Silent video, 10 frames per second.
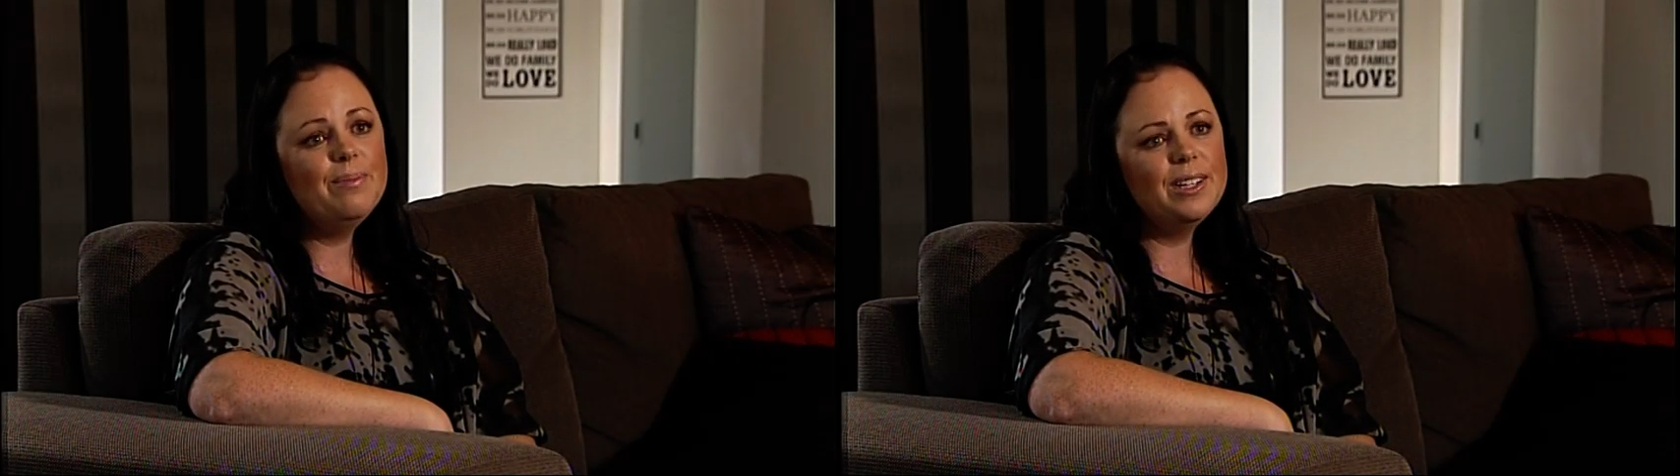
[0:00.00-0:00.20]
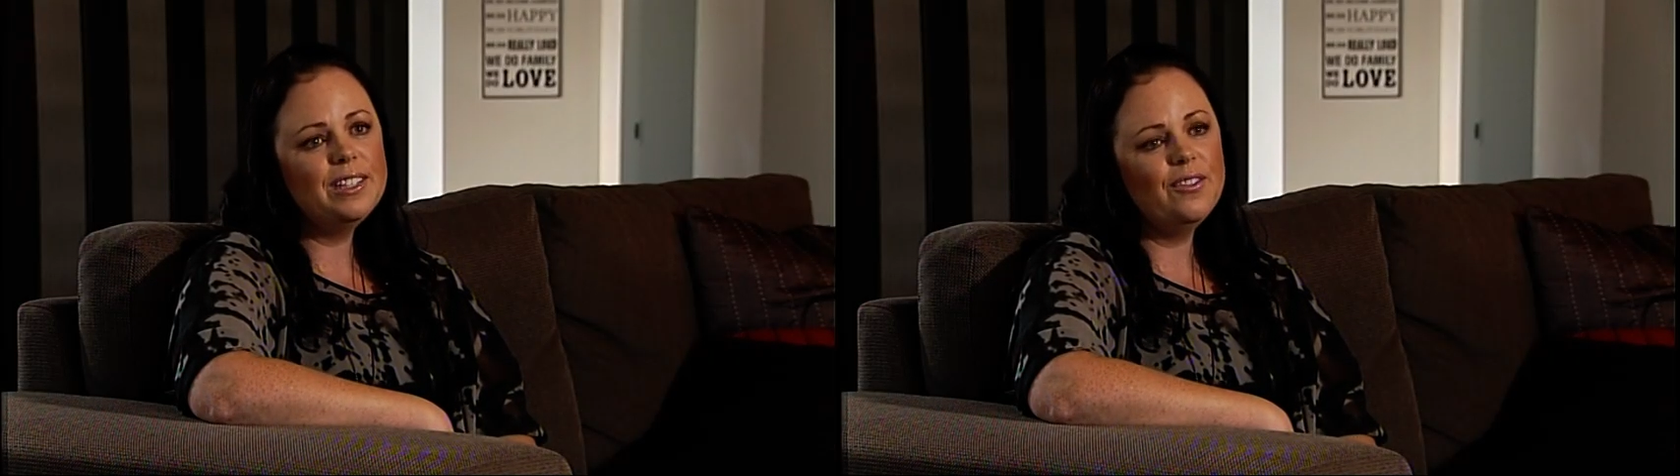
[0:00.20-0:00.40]

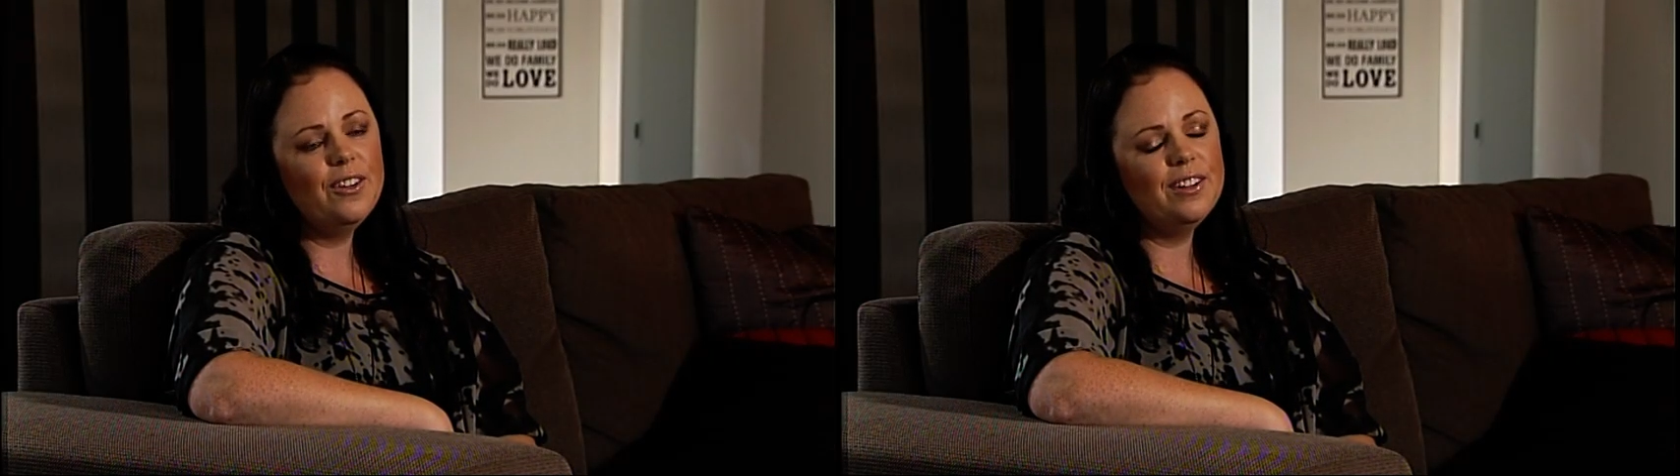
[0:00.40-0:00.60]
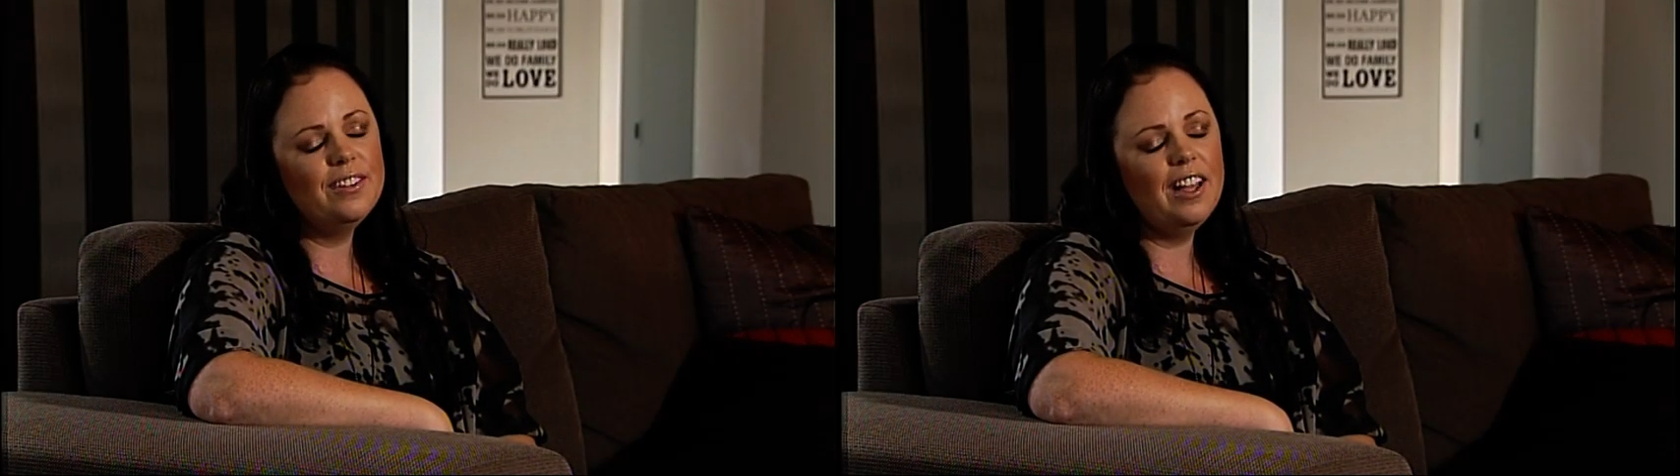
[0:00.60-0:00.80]
because I've
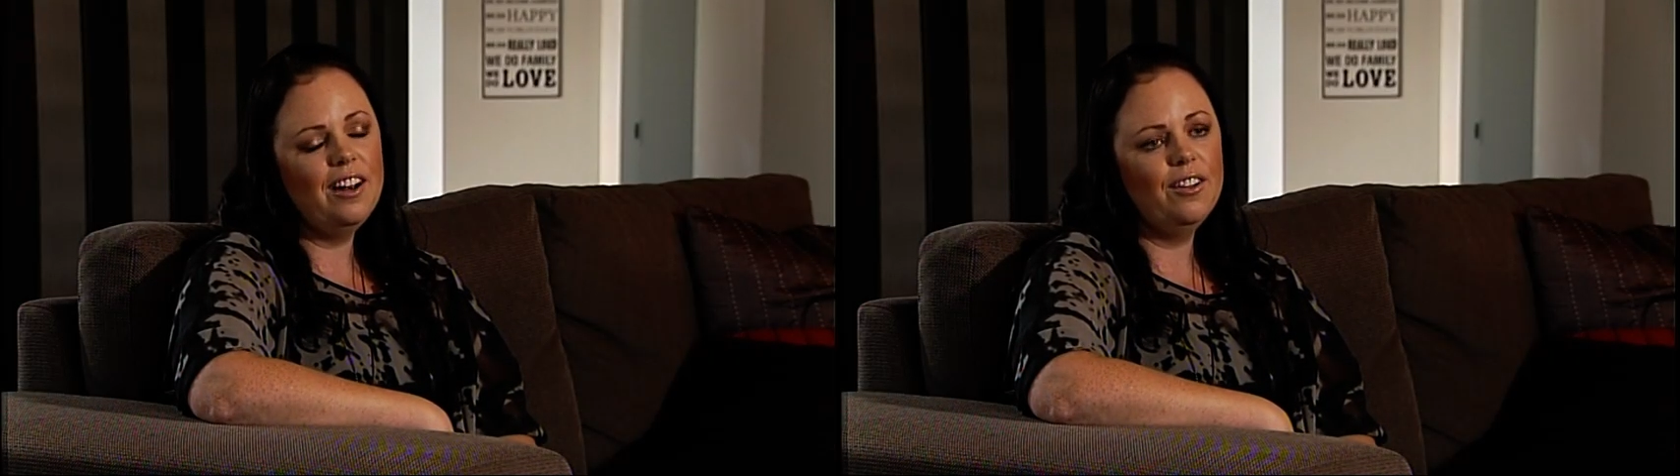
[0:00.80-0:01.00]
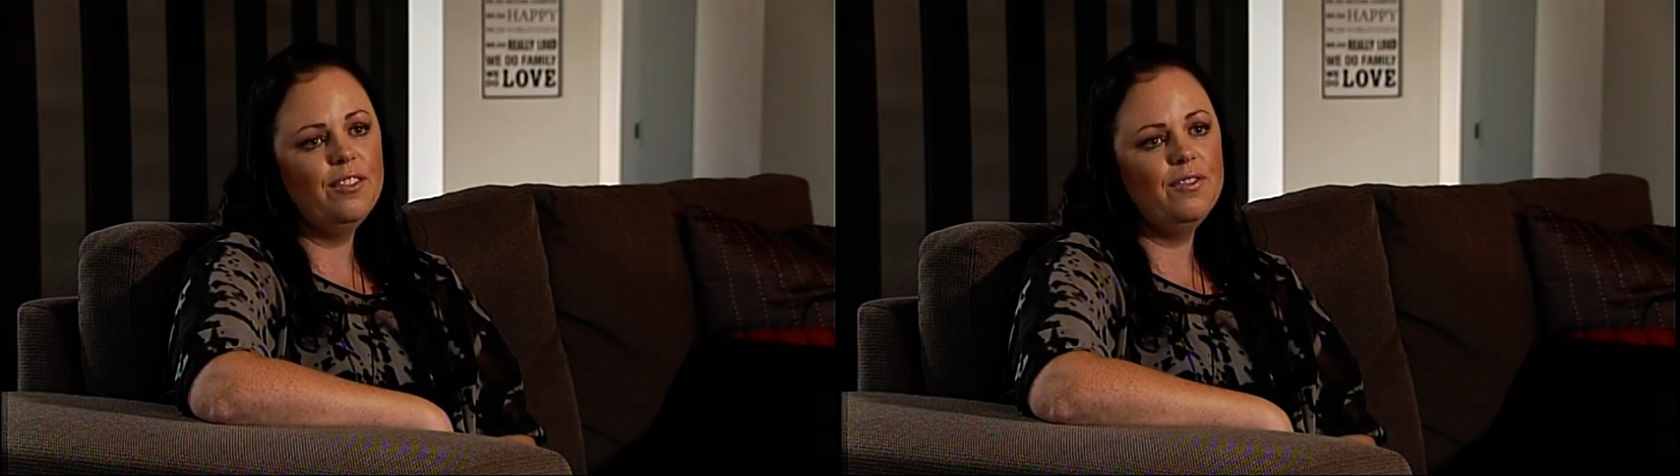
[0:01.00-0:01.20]
got a
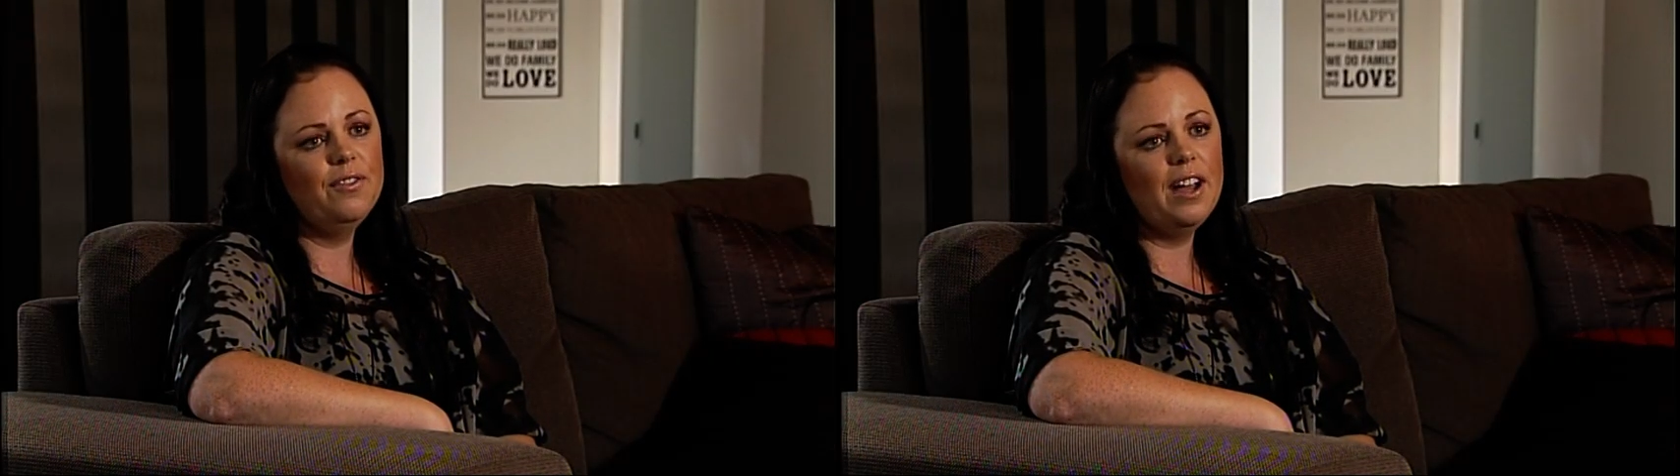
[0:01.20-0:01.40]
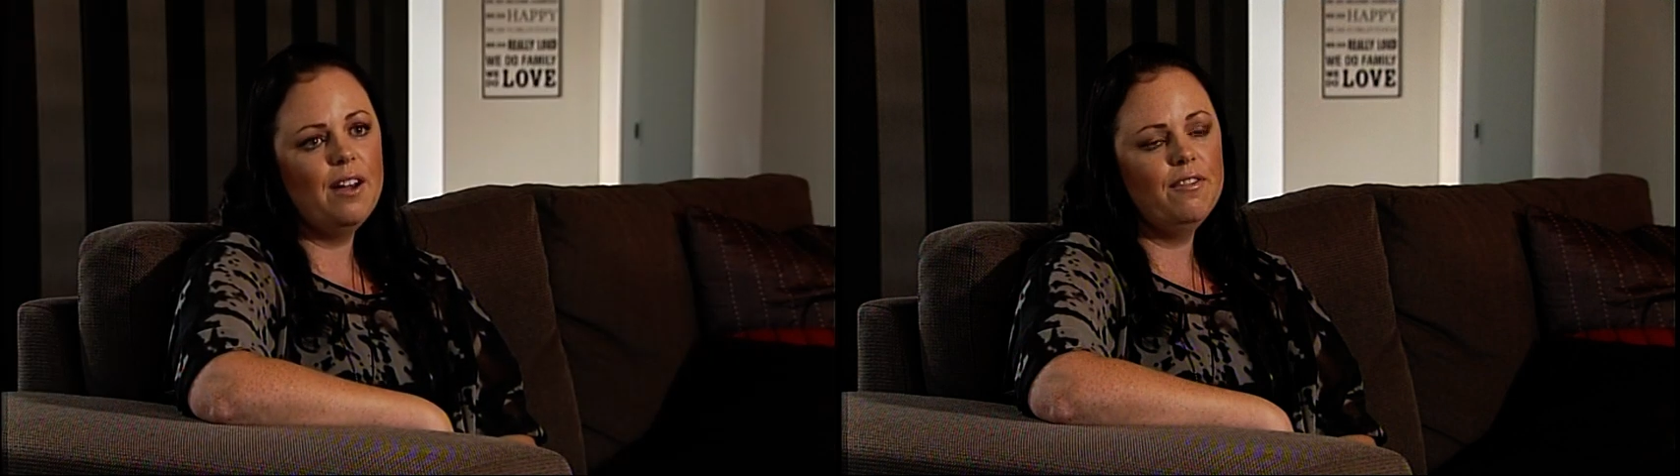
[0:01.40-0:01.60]
lot of
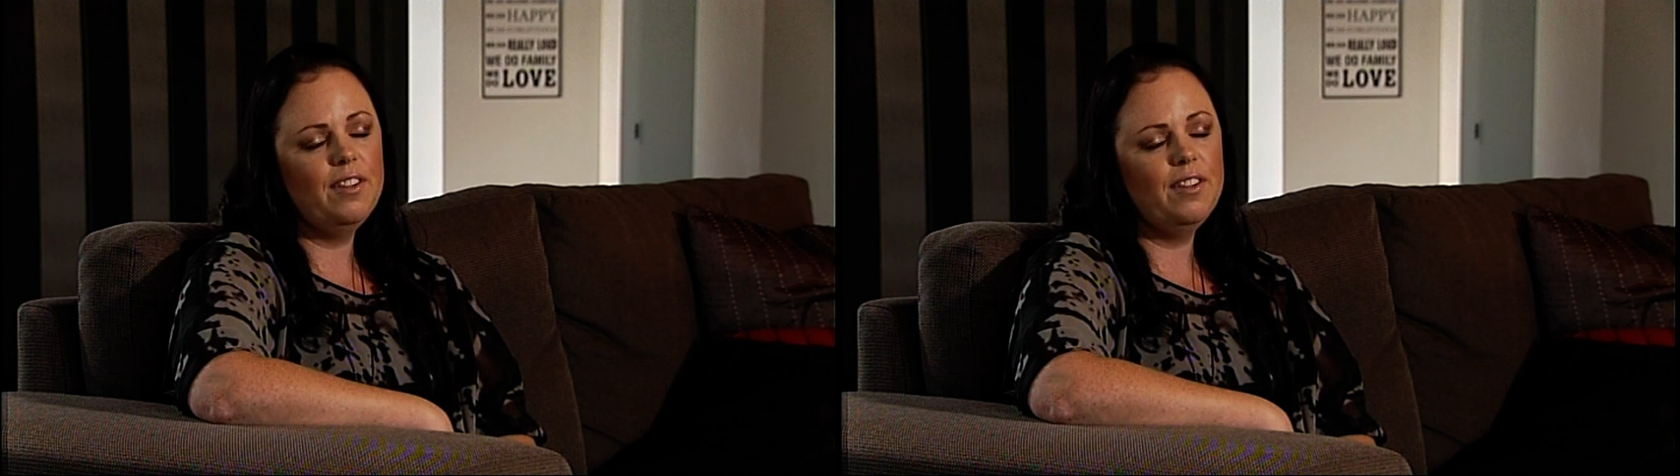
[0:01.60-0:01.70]
um,